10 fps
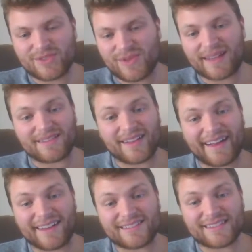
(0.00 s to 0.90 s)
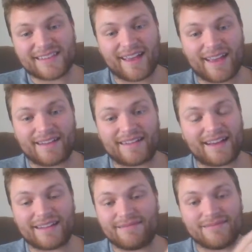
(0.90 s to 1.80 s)
to analyze, and
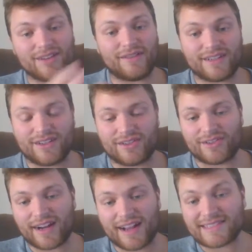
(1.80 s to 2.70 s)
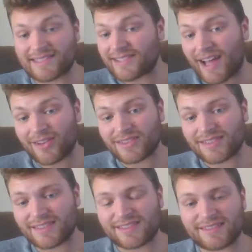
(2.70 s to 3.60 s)
I'd love to hear your guys'
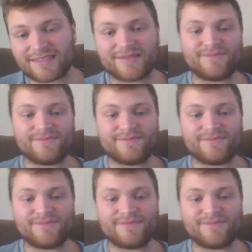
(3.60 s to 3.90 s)
analysis.